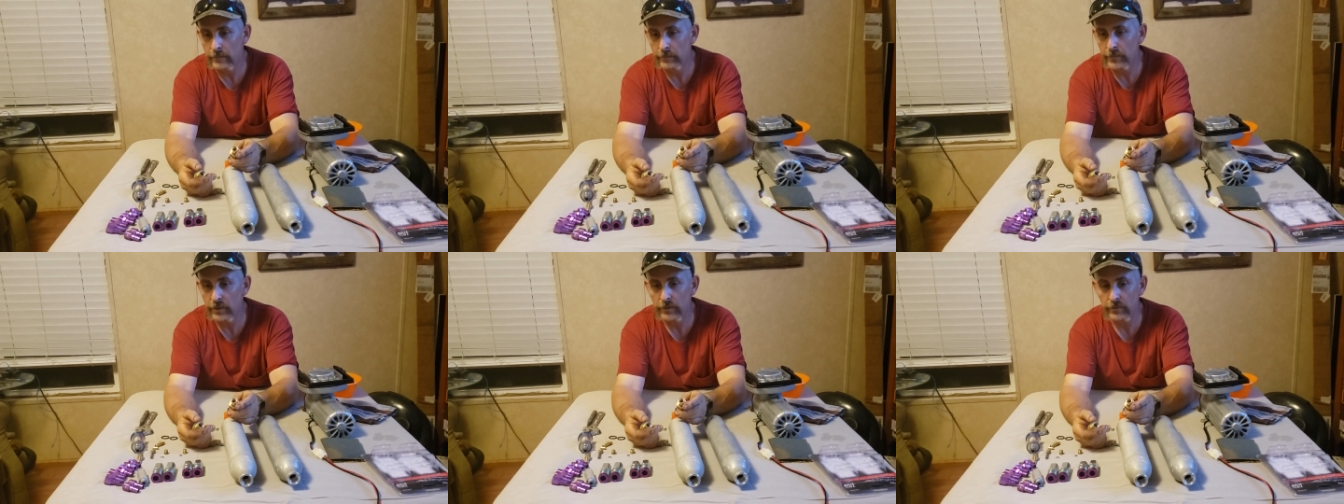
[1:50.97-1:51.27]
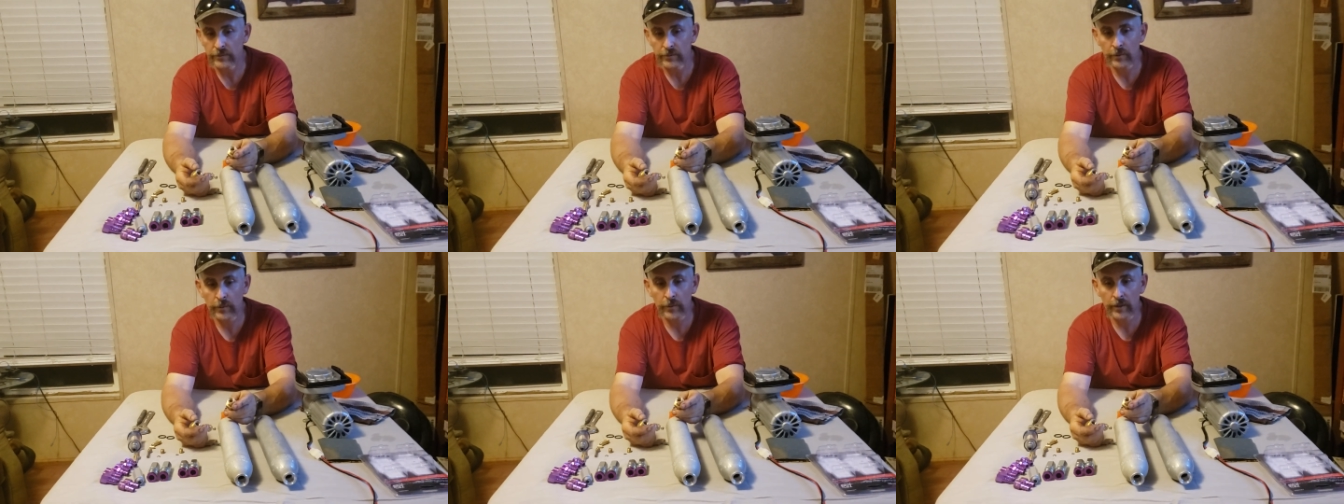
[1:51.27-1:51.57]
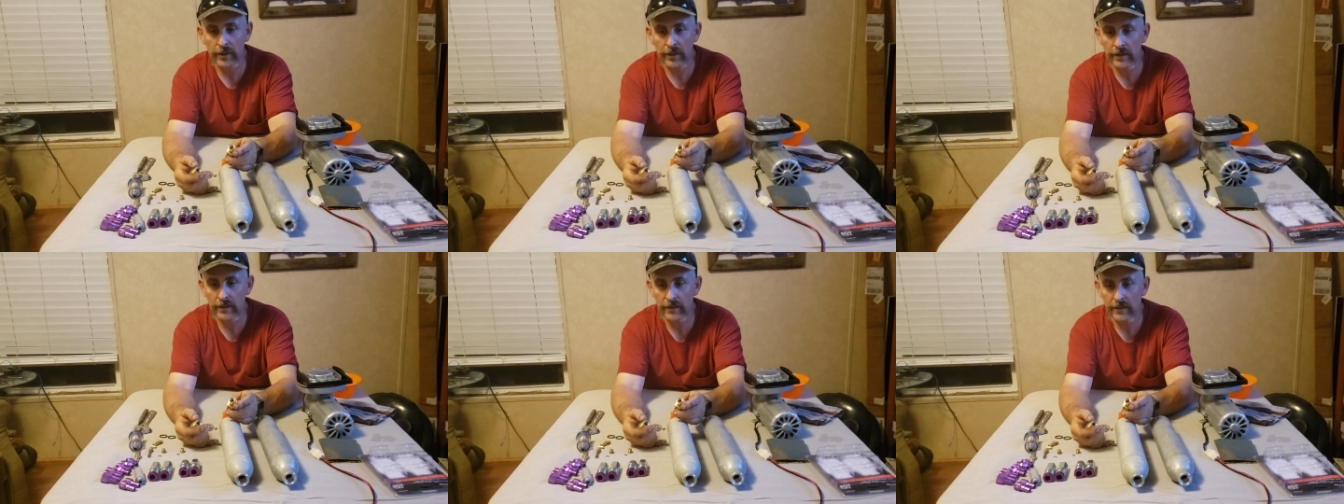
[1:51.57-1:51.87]
Milton
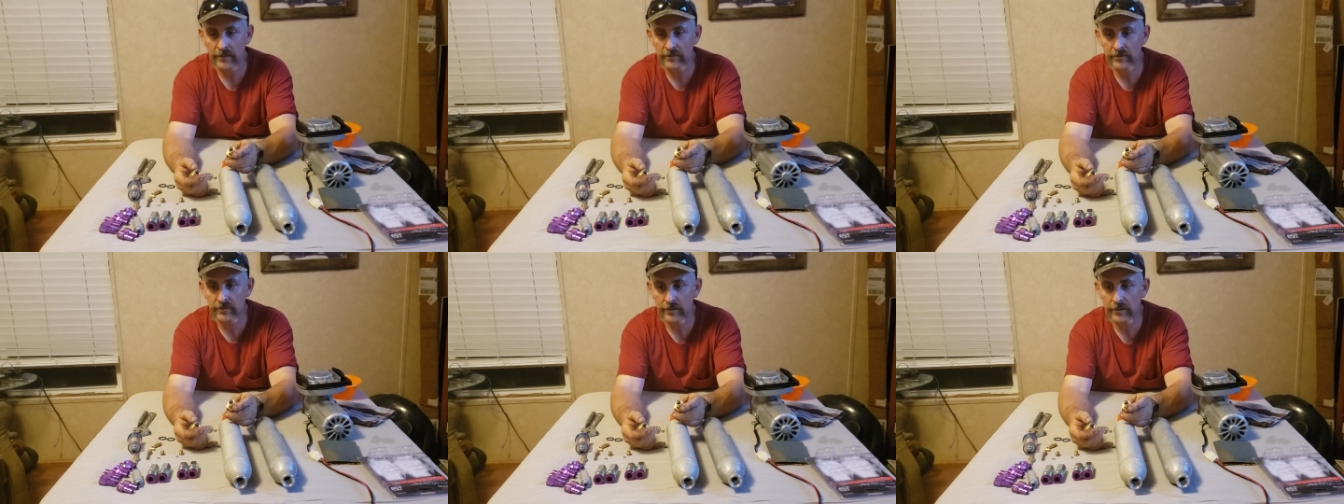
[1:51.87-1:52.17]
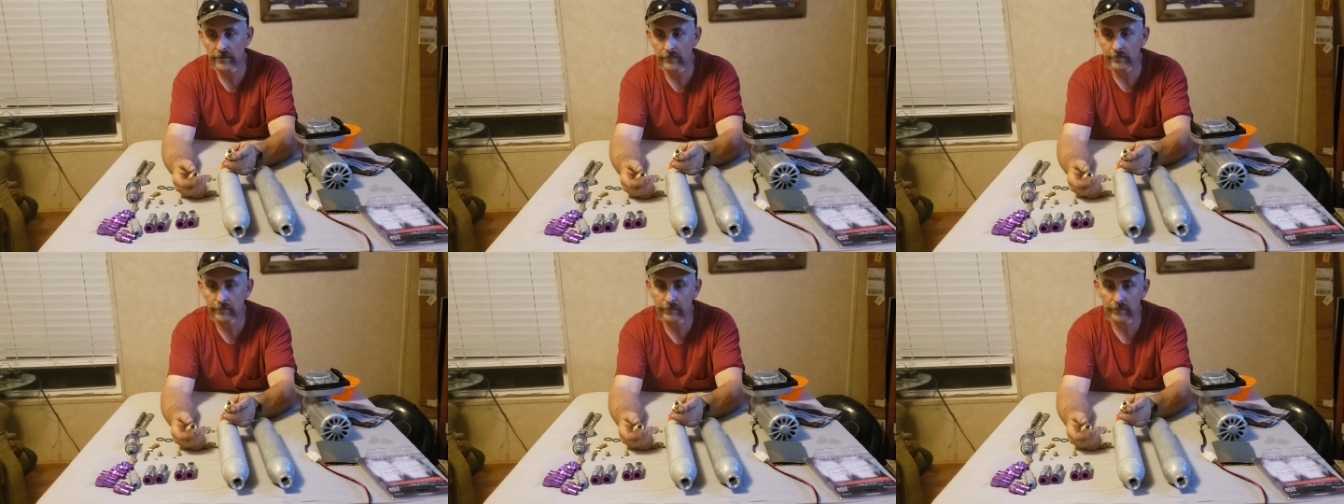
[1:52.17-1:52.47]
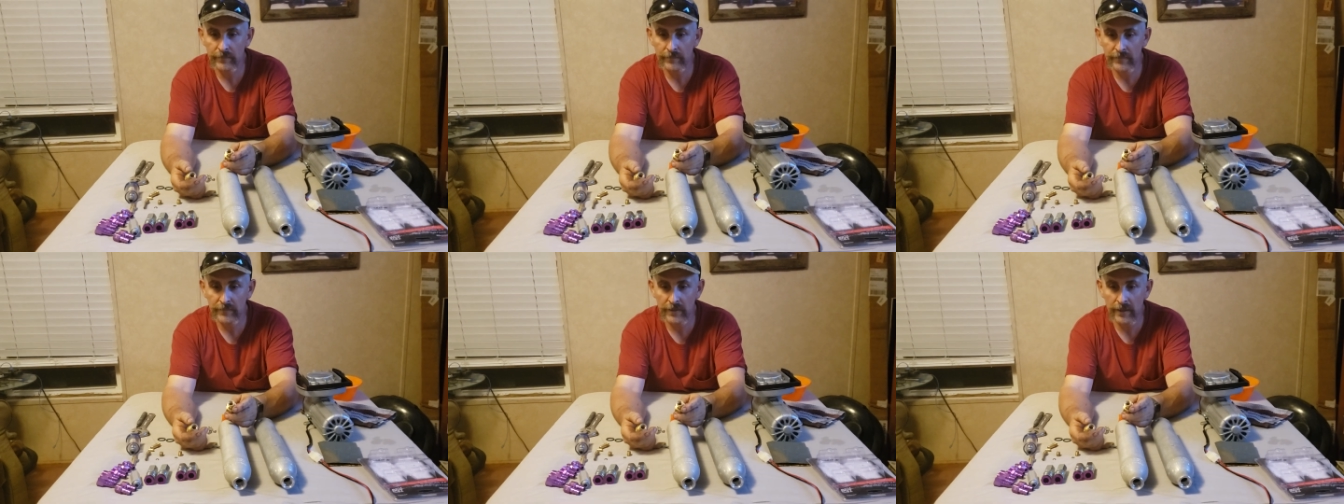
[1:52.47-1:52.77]
Quick Connects in it.
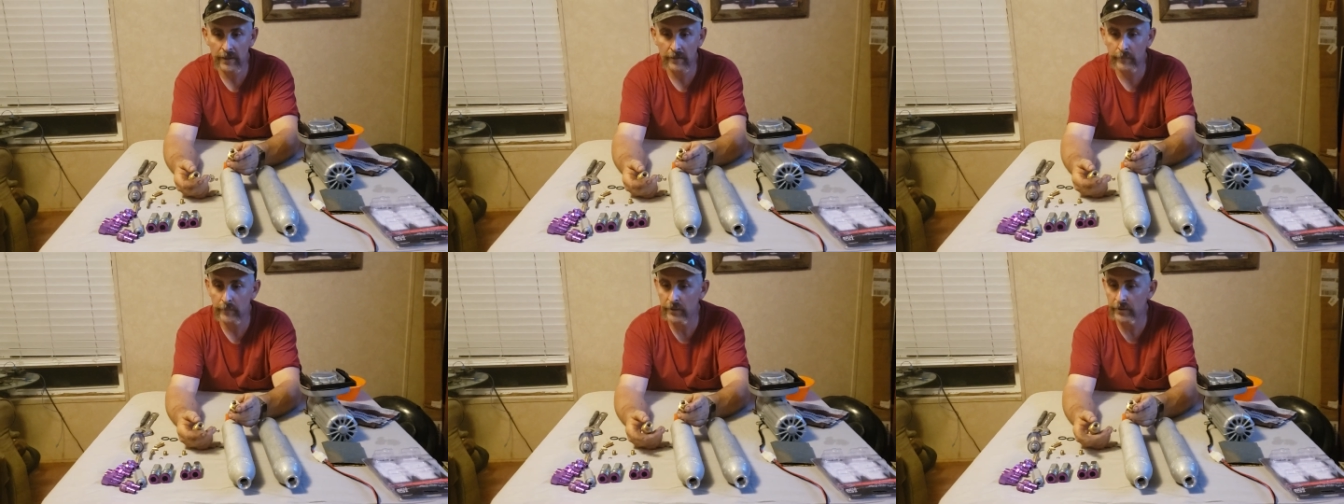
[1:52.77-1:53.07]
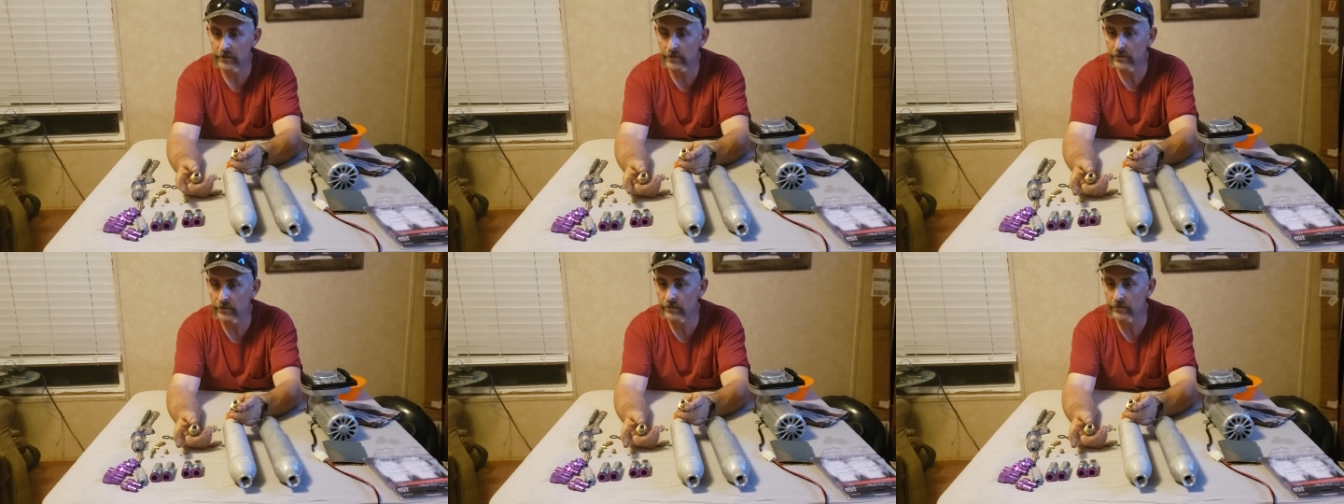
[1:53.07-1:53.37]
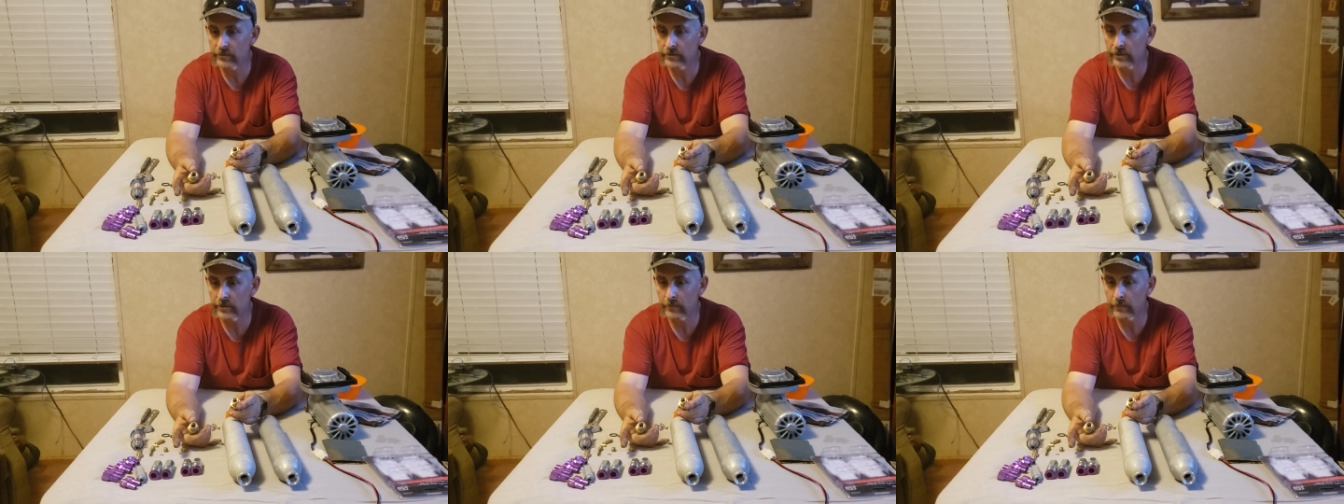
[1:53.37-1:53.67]
Now I'm going to
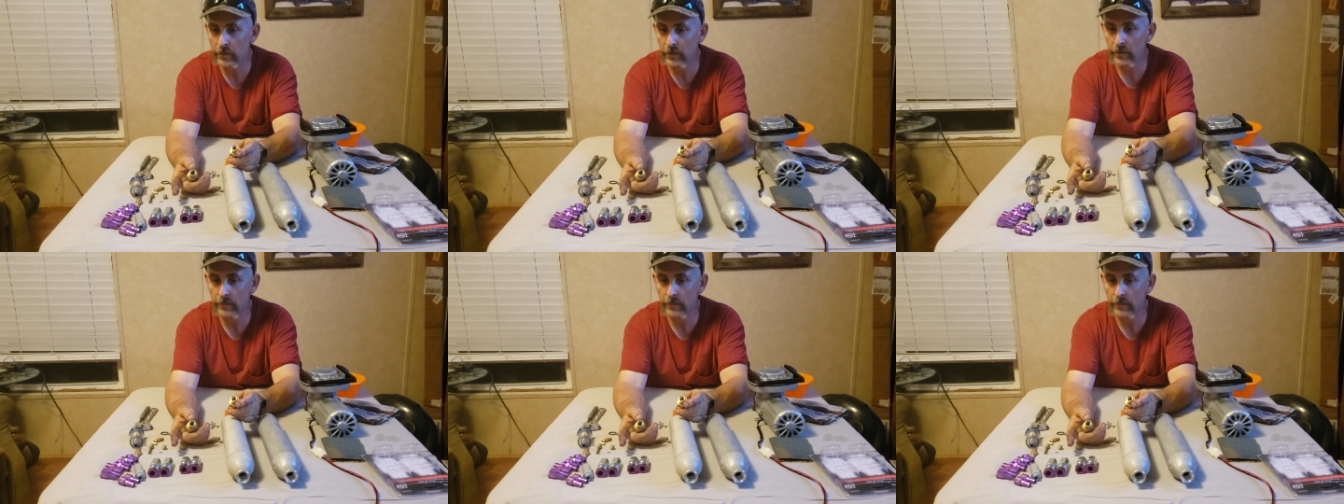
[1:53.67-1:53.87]
use the